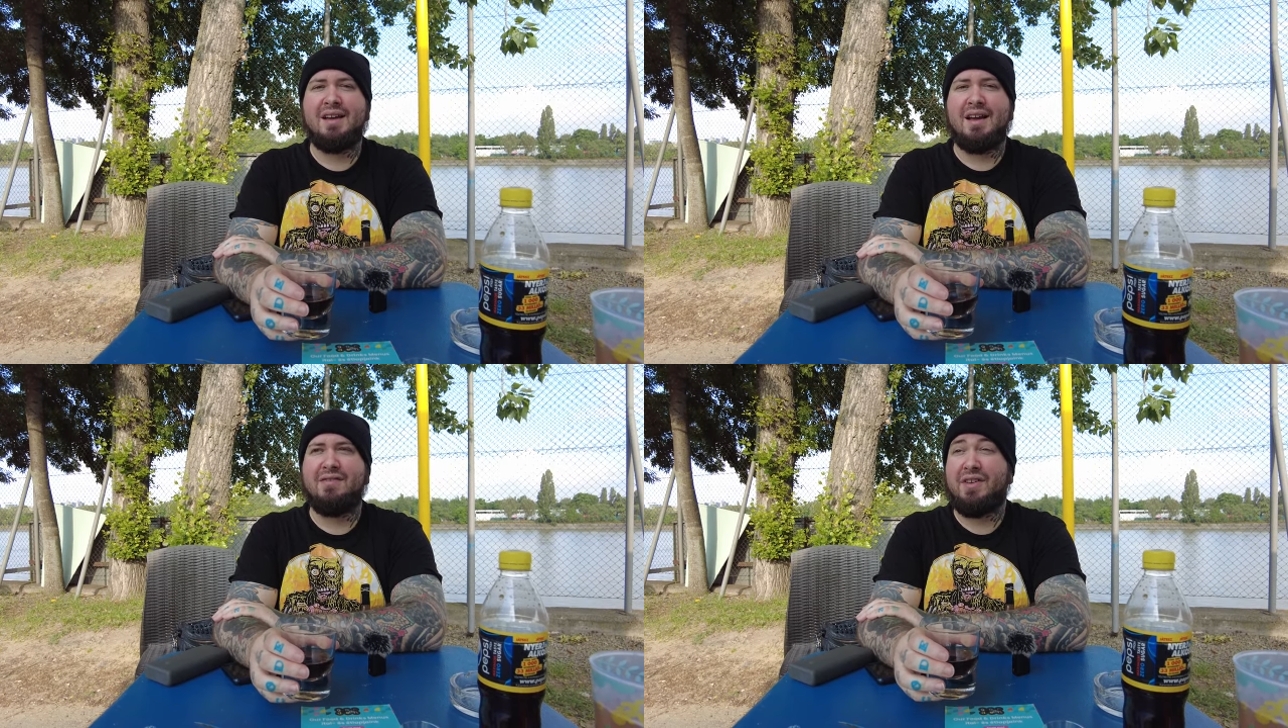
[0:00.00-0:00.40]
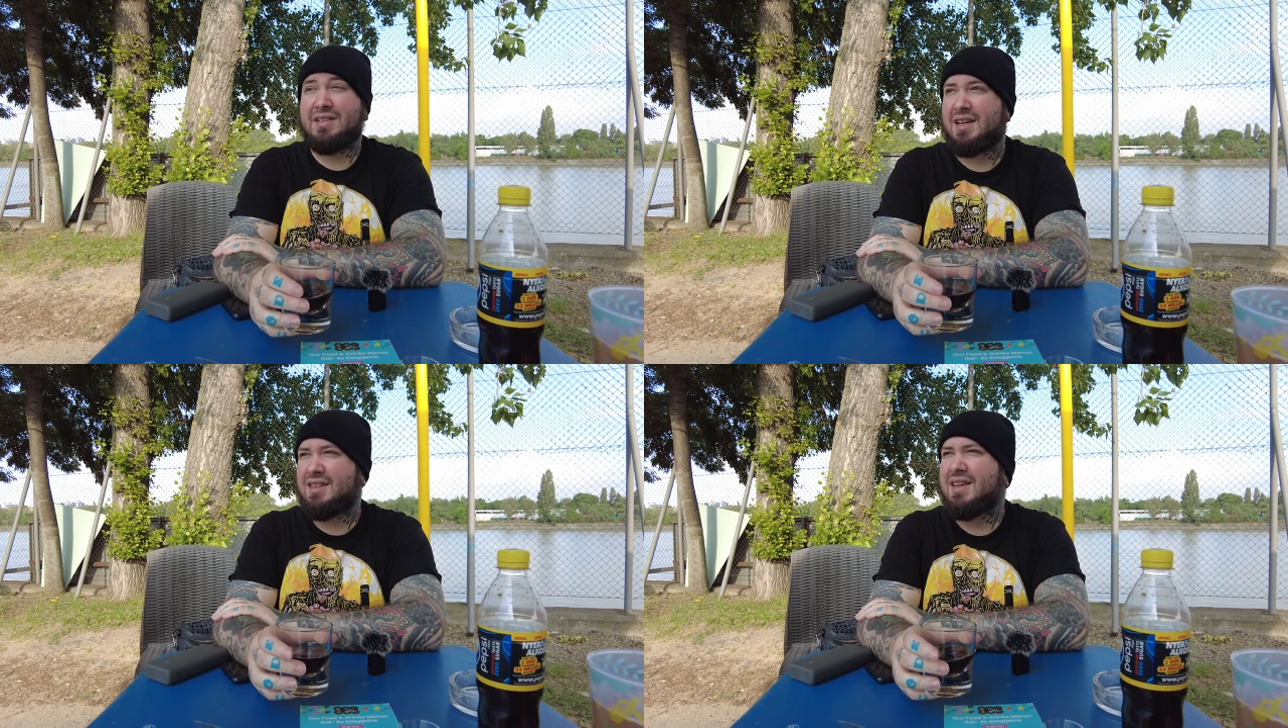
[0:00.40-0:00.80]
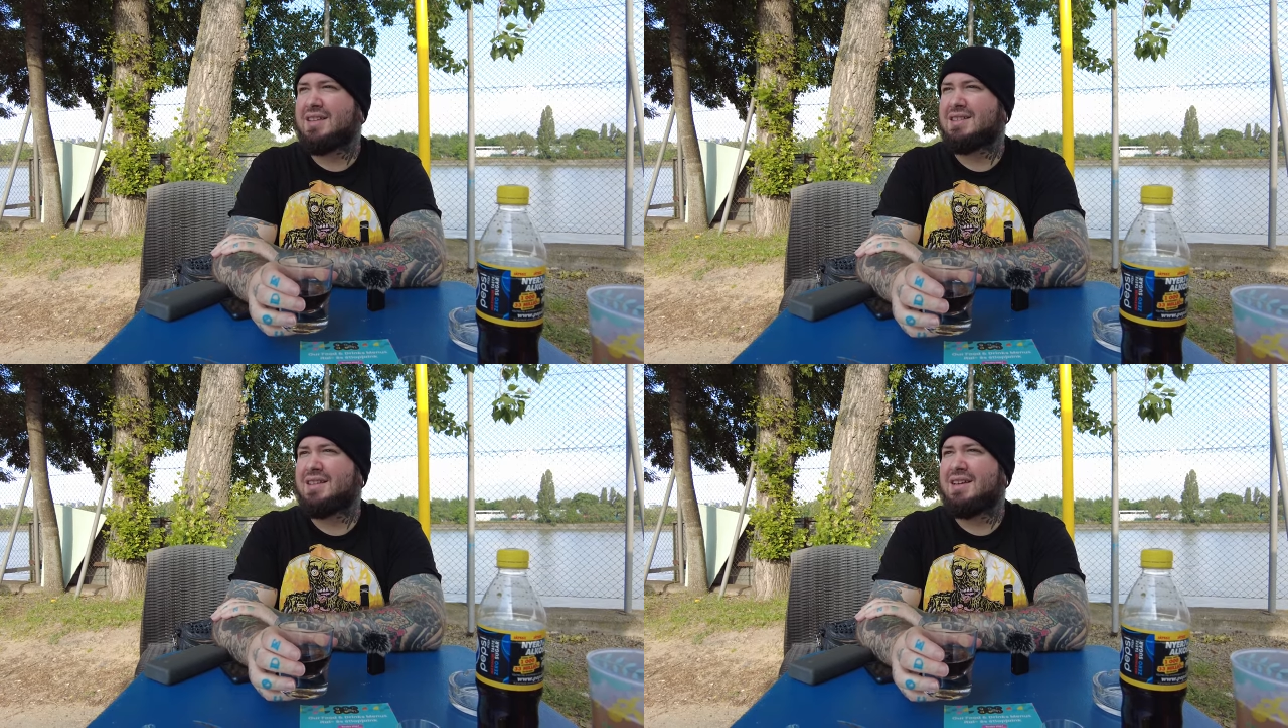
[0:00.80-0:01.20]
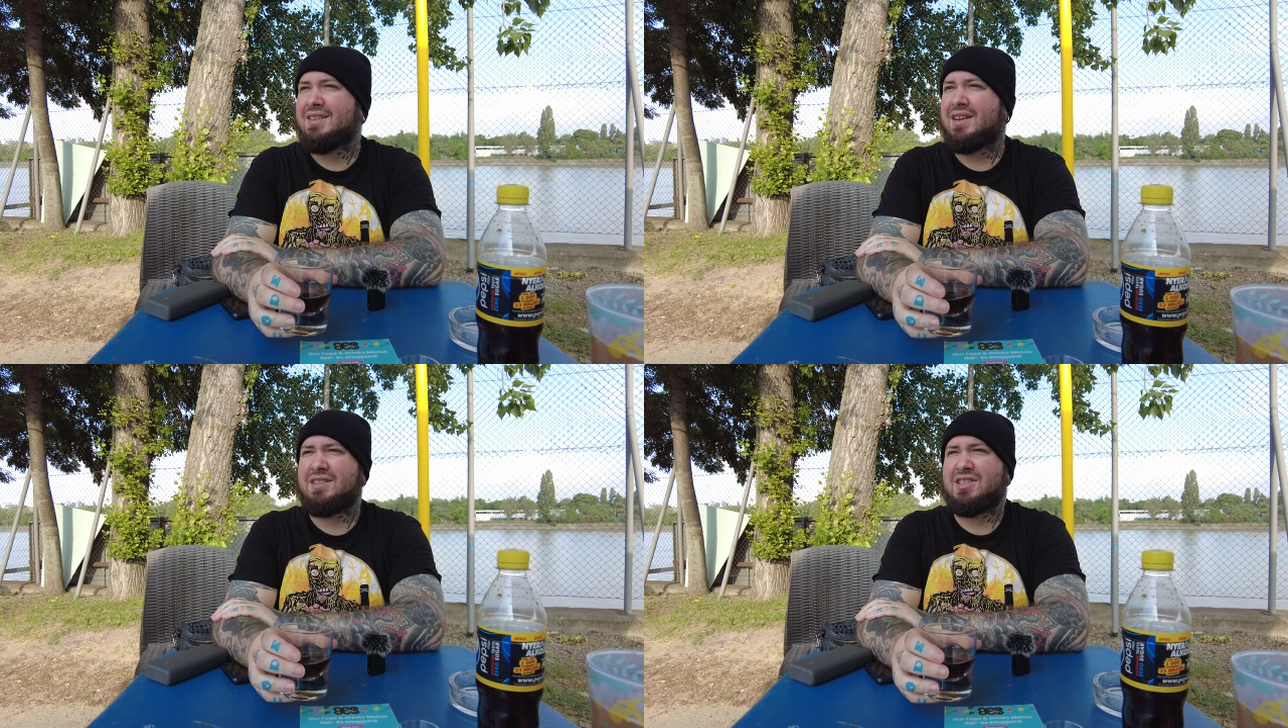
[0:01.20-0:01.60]
and things like this
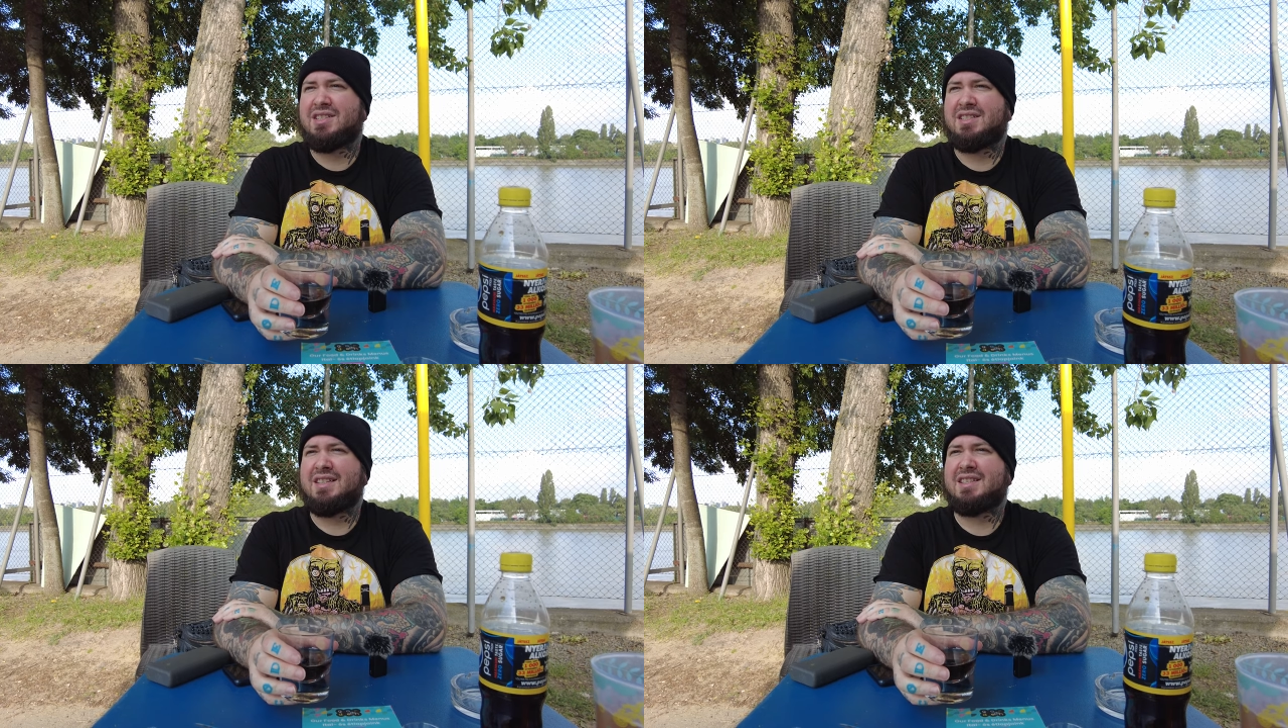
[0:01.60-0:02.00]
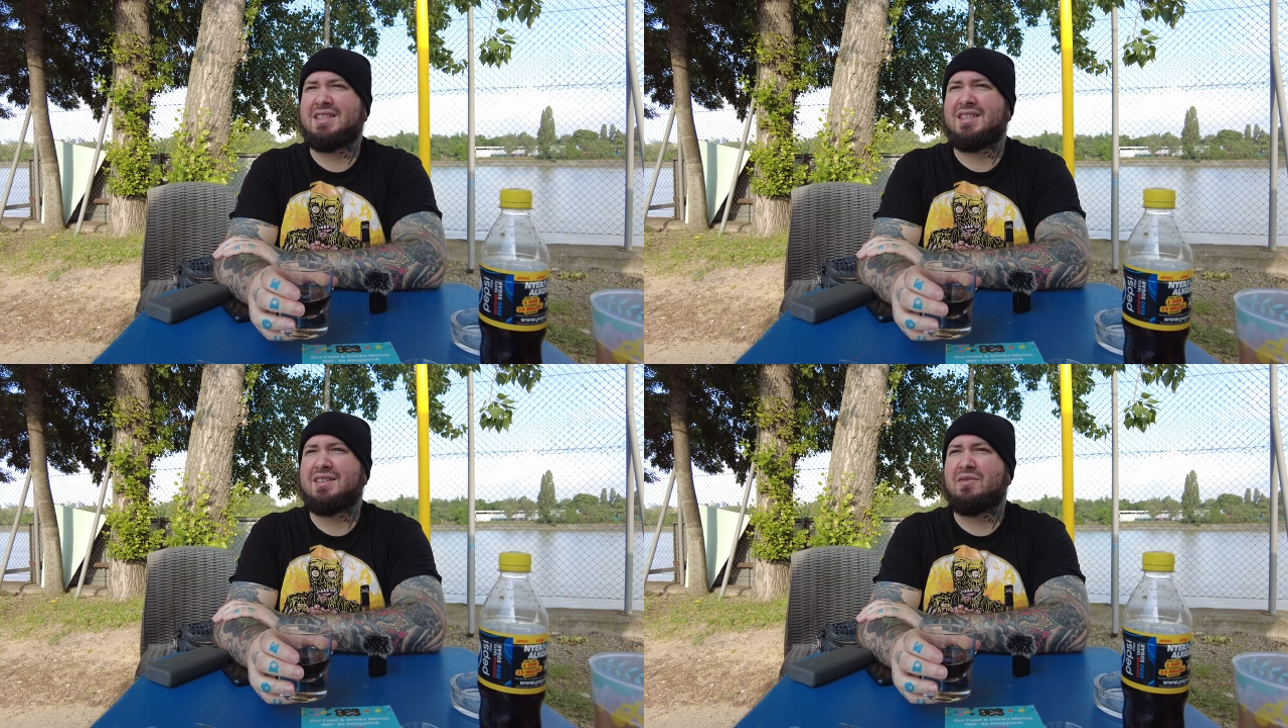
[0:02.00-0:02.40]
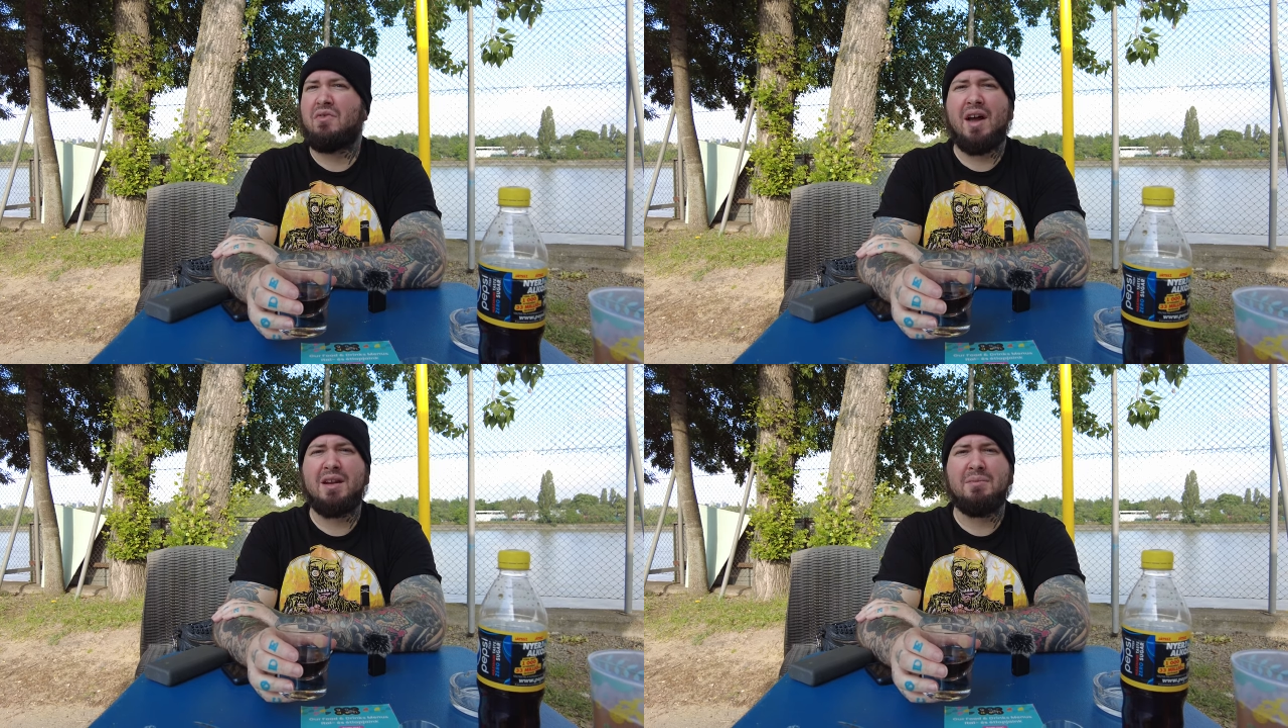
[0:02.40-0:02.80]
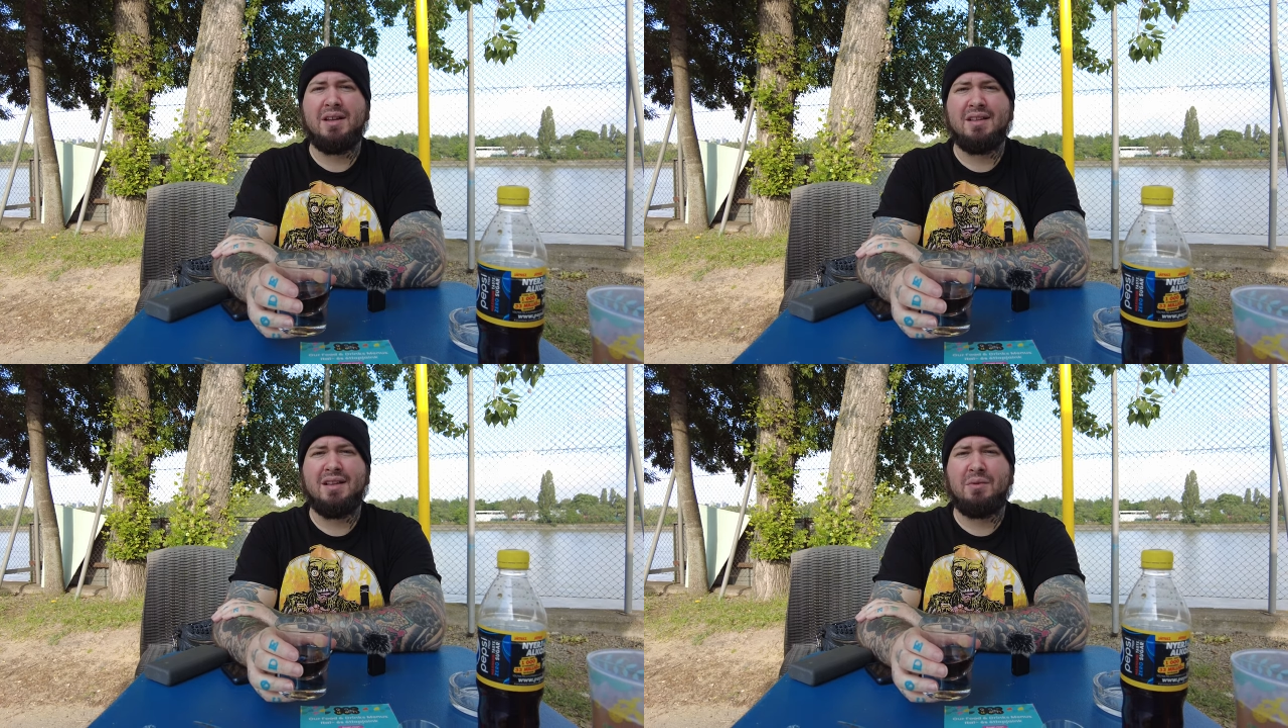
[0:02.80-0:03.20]
that just exists randomly.